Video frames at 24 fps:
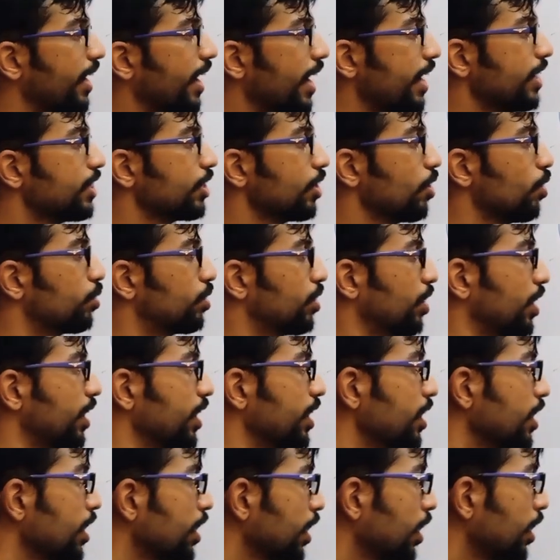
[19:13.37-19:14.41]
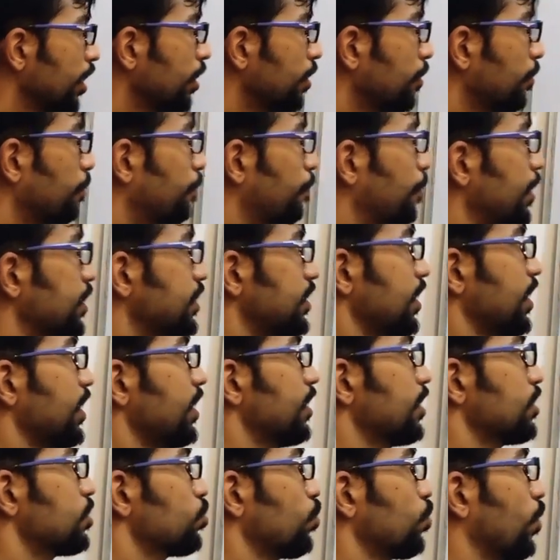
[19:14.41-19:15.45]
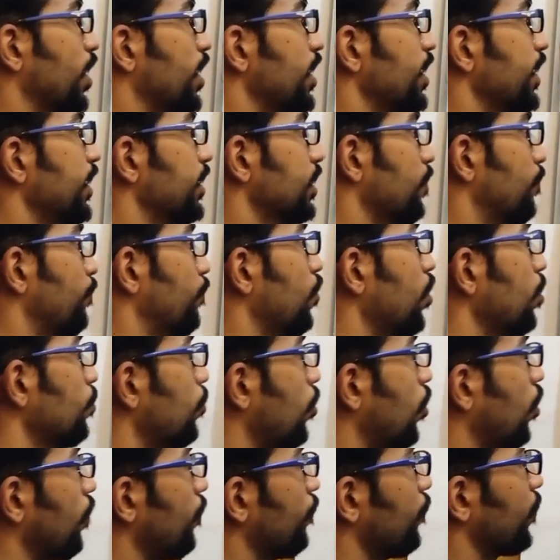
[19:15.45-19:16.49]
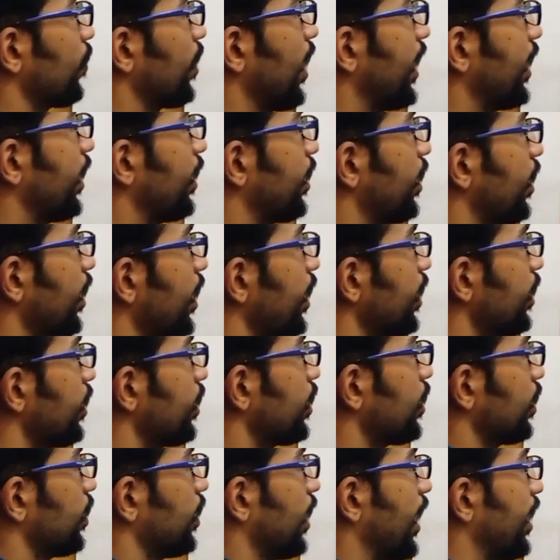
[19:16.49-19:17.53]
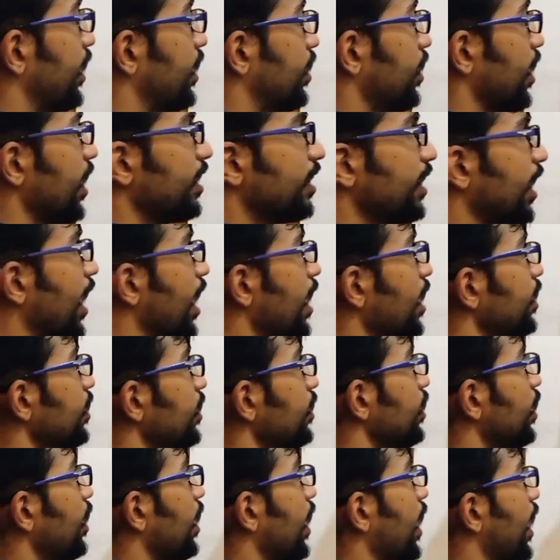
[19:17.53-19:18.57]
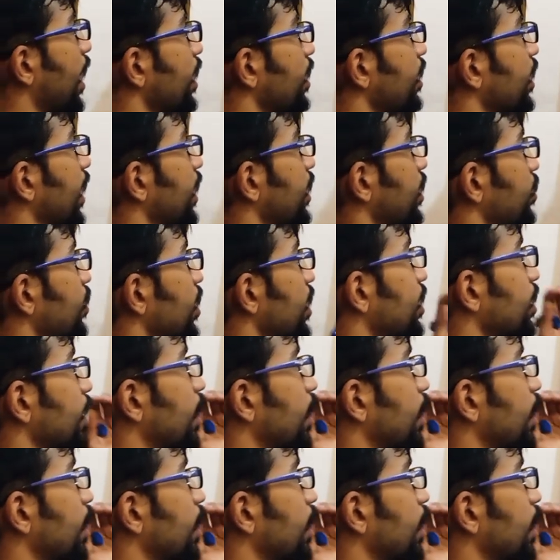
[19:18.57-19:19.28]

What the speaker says: HNO3 present in the soil in the form of nitrite ion and nitrate